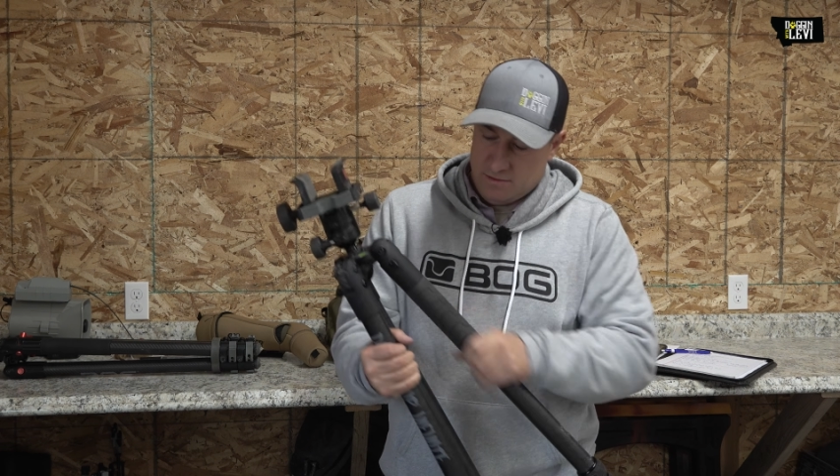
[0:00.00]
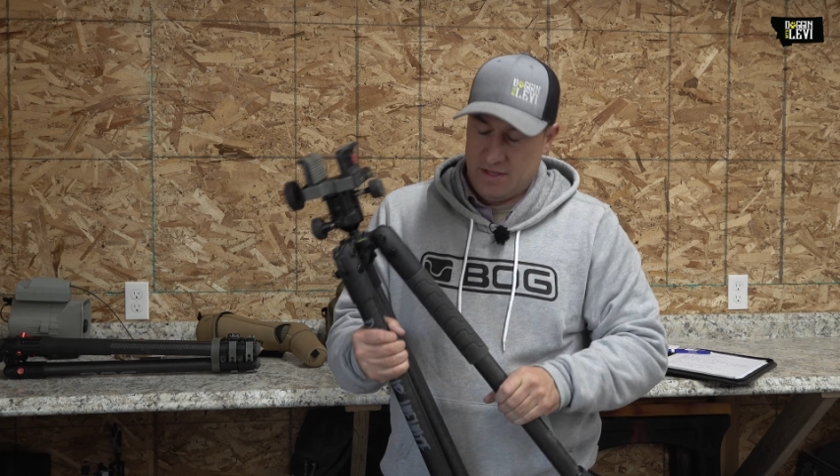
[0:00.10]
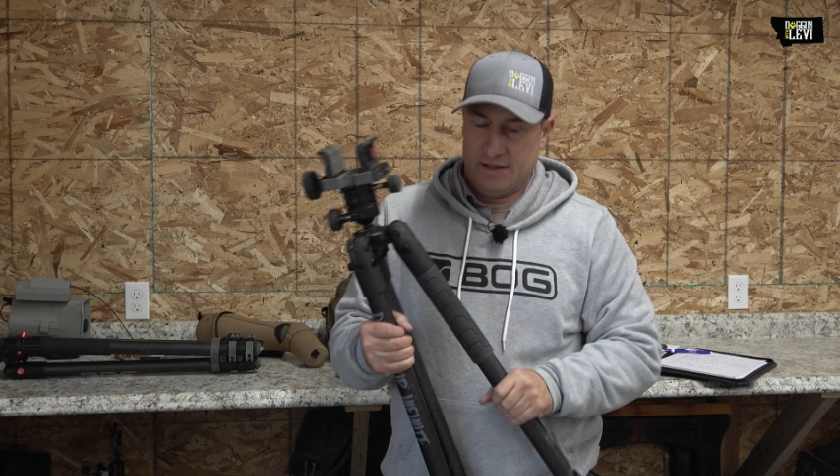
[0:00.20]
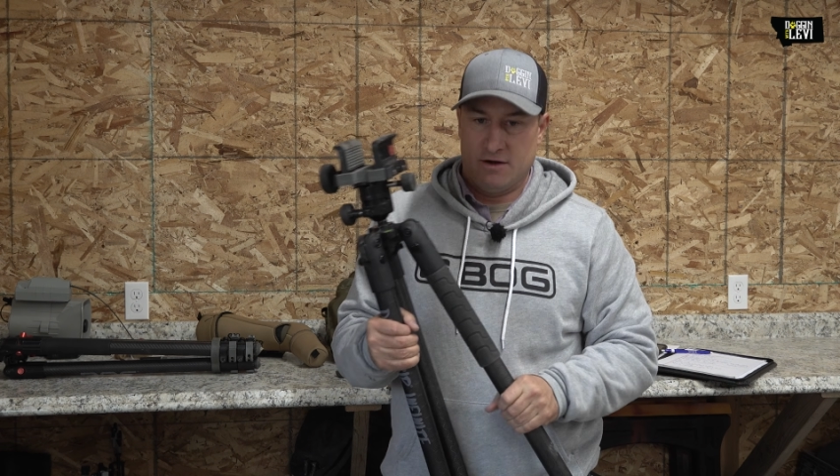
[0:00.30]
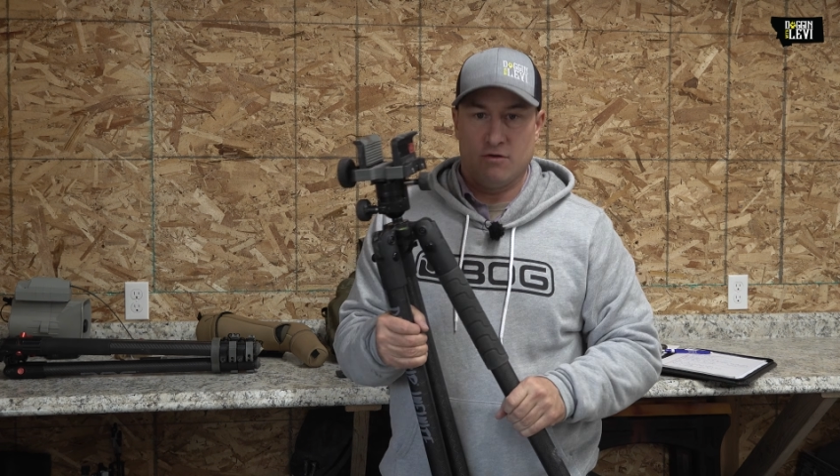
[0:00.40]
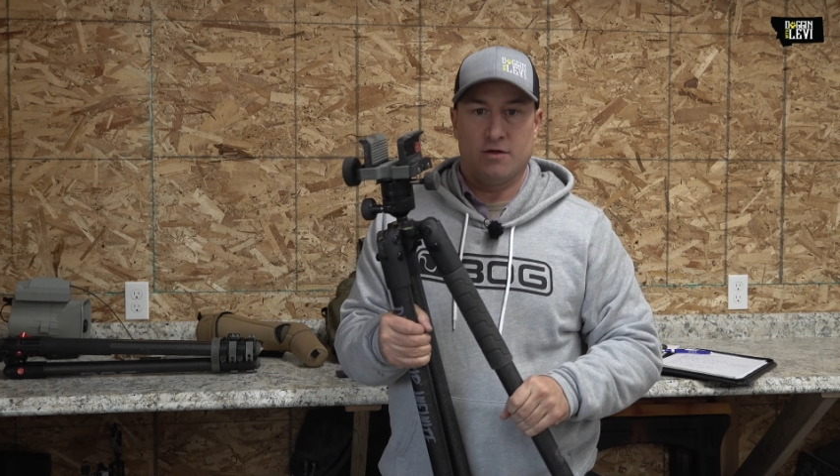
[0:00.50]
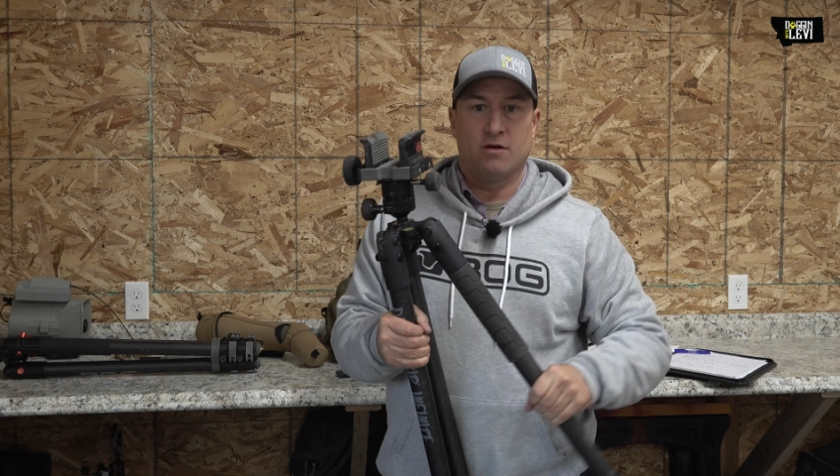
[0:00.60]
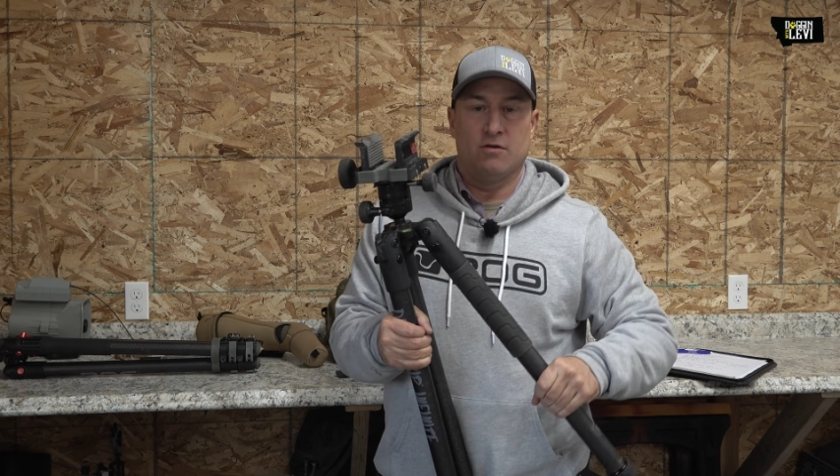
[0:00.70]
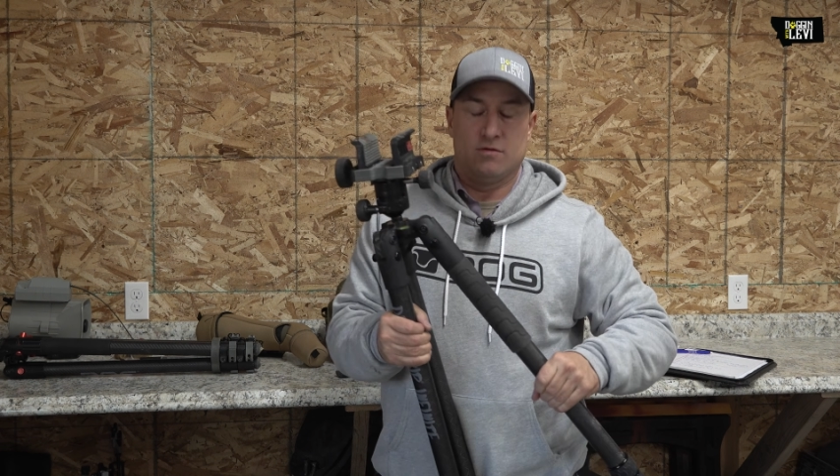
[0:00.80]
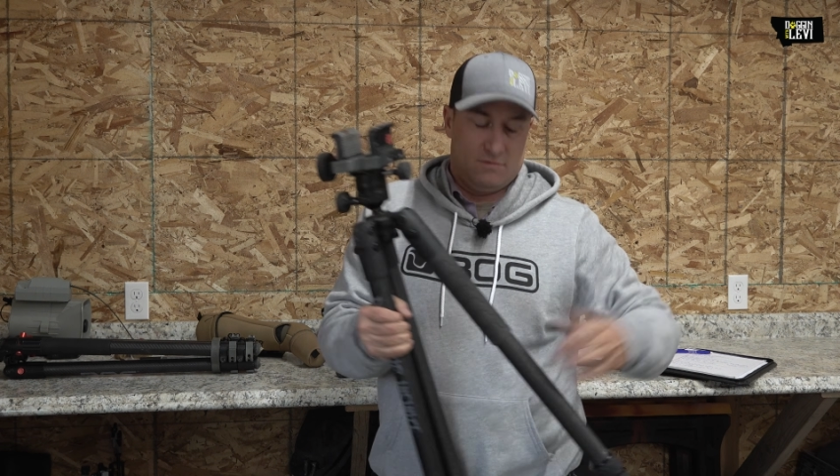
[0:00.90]
then they're only
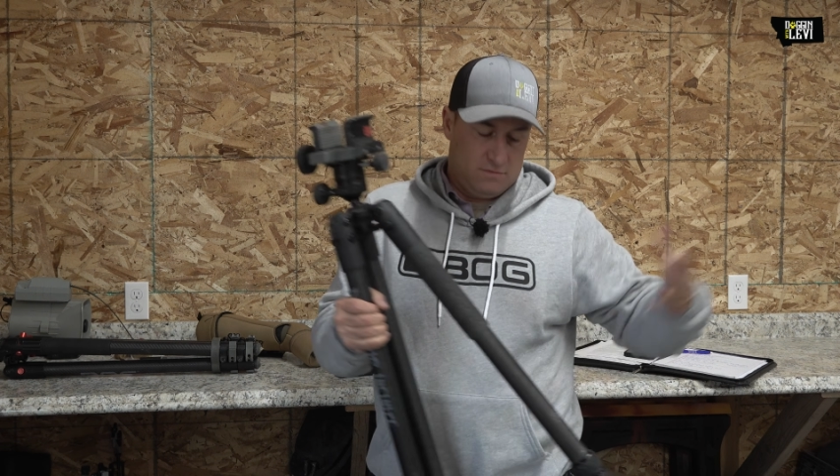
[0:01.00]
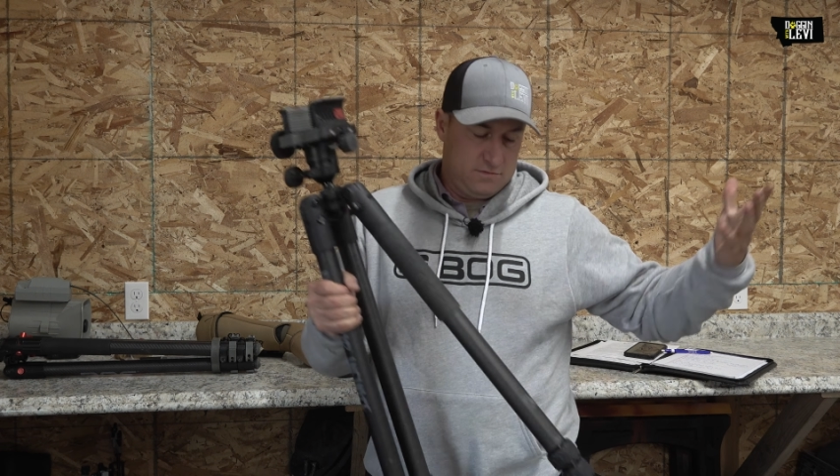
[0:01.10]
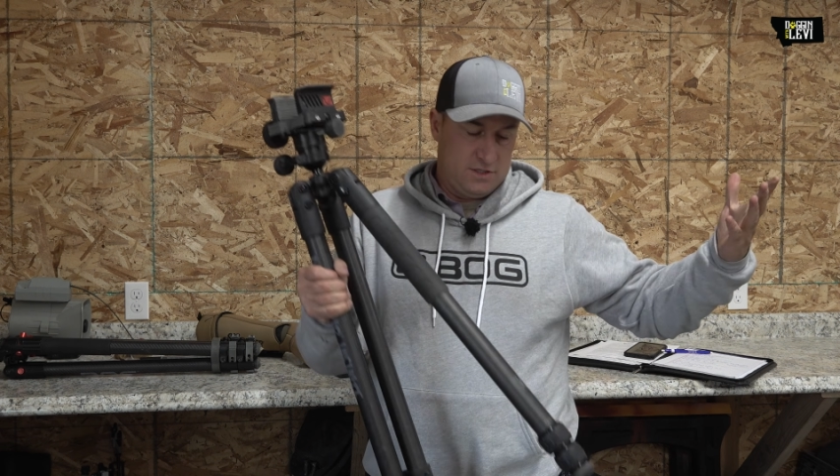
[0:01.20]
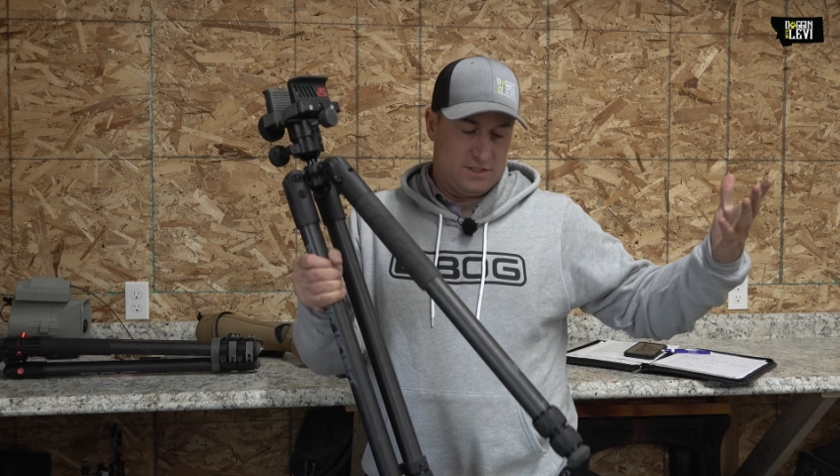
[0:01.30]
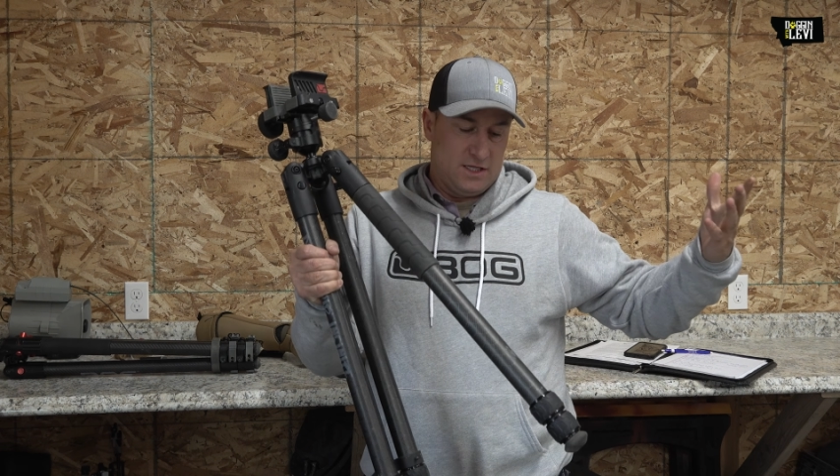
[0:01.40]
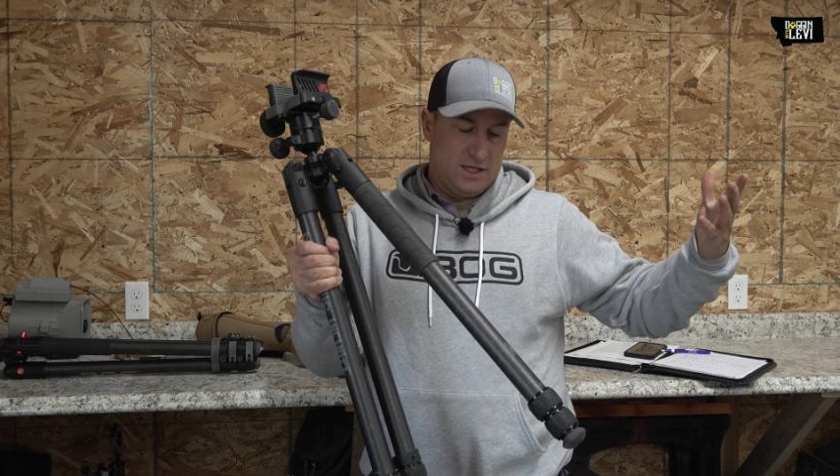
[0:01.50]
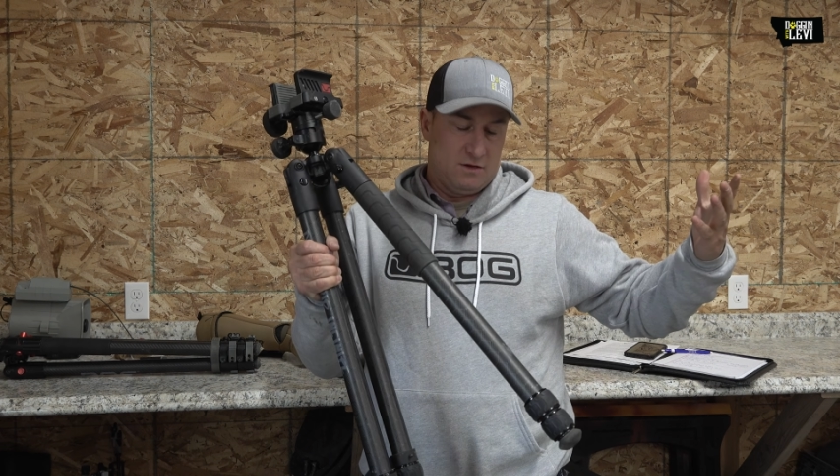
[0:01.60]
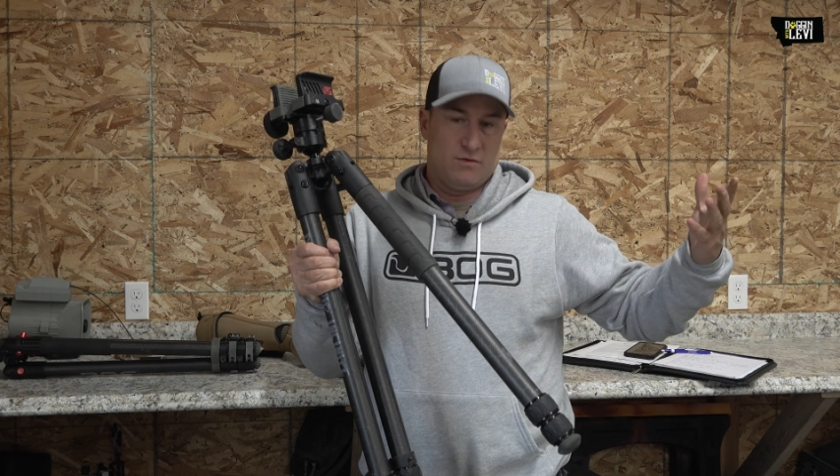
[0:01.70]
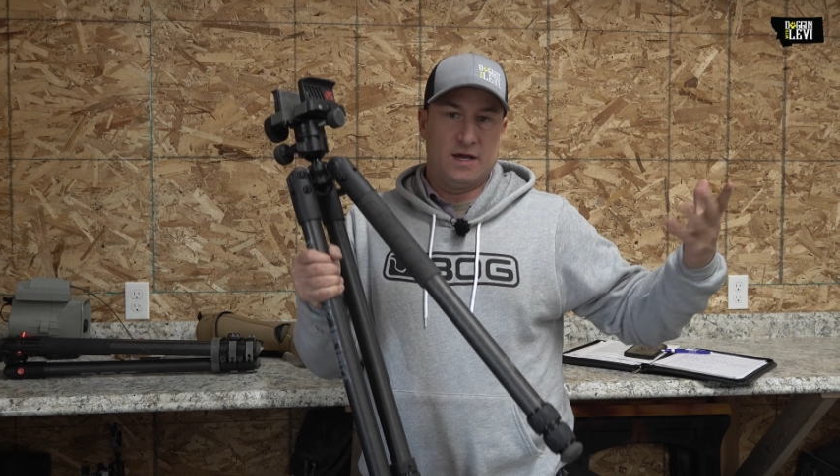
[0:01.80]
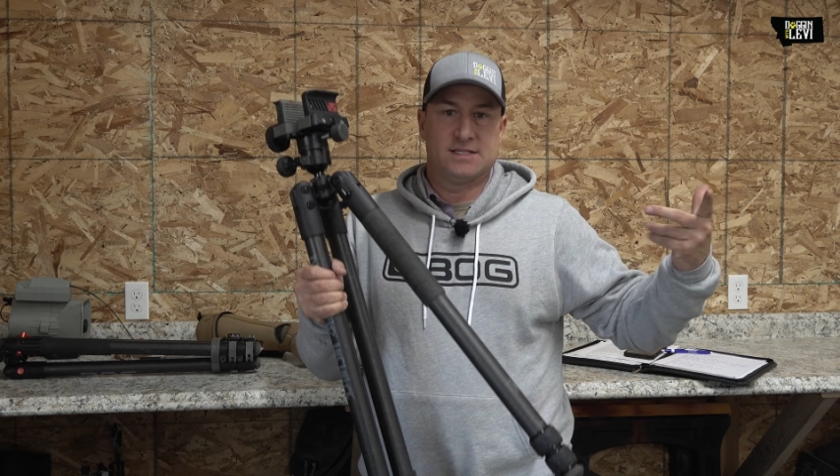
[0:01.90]
going just a
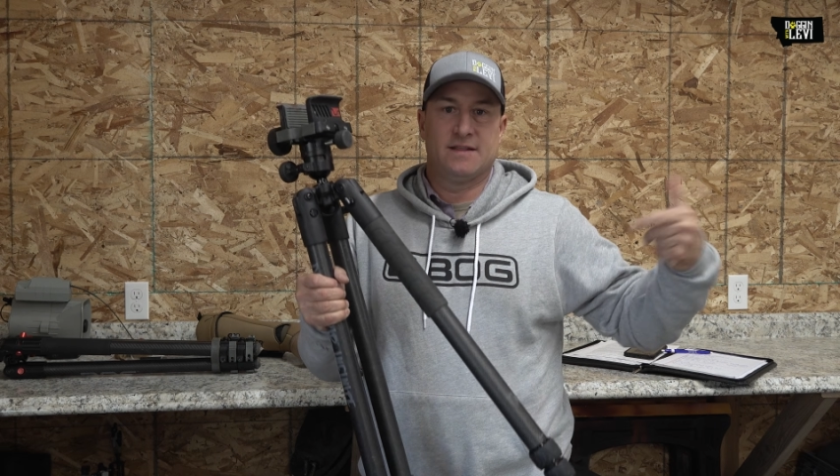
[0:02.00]
little ways,